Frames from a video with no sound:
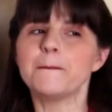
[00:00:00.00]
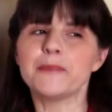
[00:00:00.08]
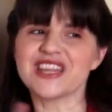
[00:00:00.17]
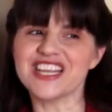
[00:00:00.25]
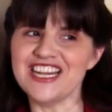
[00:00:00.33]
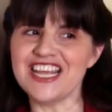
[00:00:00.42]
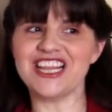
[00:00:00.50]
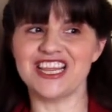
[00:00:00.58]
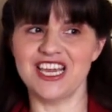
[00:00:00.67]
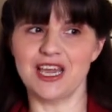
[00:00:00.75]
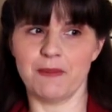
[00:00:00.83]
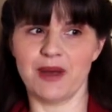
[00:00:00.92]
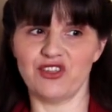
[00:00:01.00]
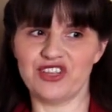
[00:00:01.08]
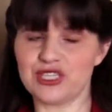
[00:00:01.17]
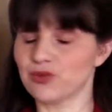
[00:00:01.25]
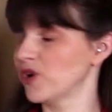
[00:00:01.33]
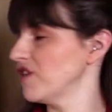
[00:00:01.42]
But the neat thing about
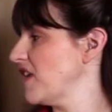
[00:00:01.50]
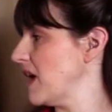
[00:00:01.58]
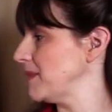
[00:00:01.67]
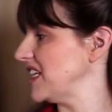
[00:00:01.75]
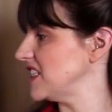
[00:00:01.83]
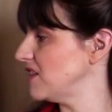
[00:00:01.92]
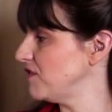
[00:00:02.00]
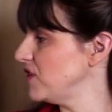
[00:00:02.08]
this word family is if